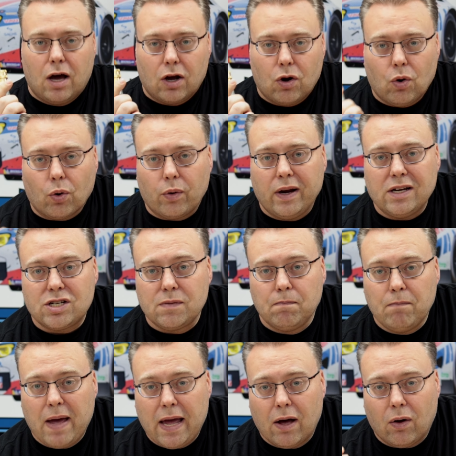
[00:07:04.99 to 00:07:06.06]
1/4 inch
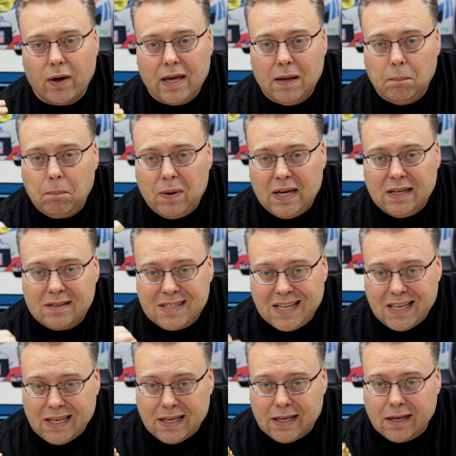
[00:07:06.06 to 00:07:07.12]
male
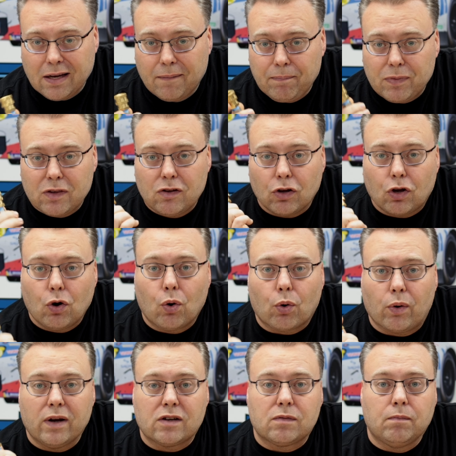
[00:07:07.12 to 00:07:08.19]
MPT to
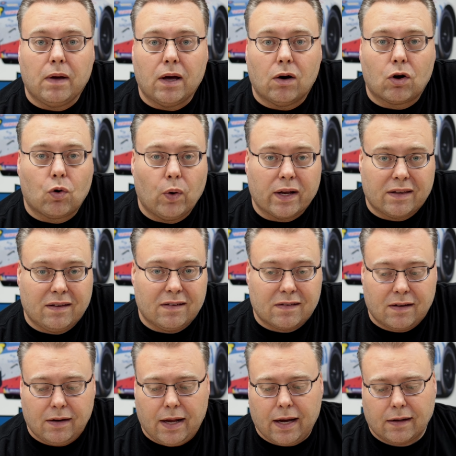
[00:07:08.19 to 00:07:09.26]
1/4 inch male quick
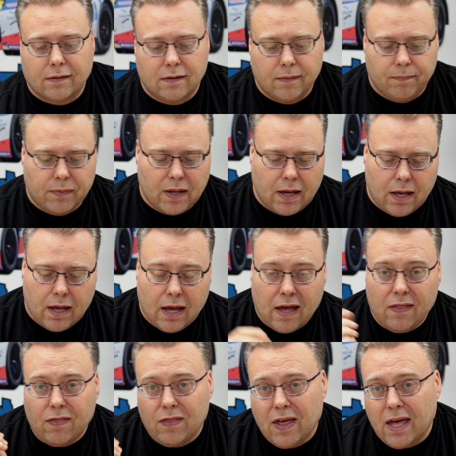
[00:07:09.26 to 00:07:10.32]
disconnect.
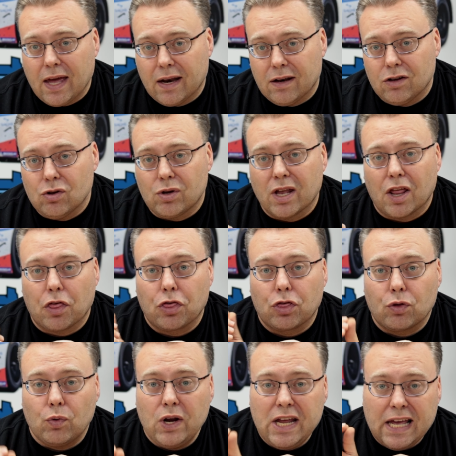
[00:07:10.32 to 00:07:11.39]
And then you get a
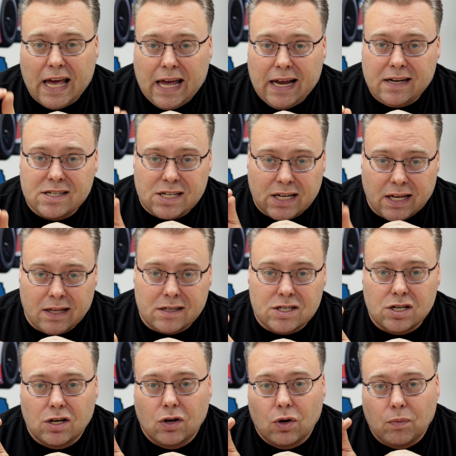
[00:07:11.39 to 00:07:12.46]
3/8 inch
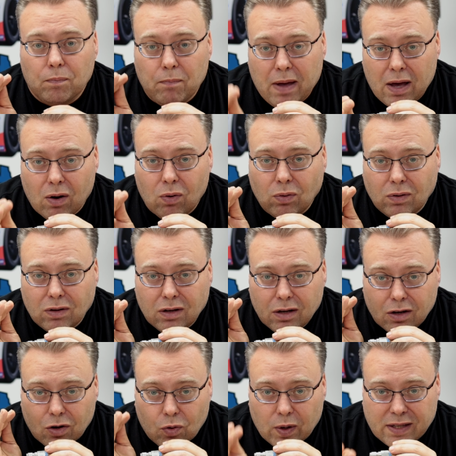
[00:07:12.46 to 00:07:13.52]
male
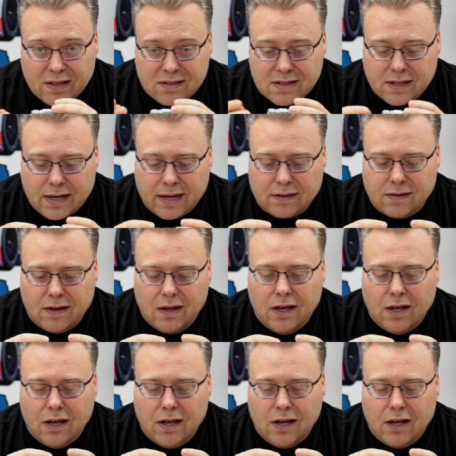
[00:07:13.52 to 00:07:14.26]
quick disconnect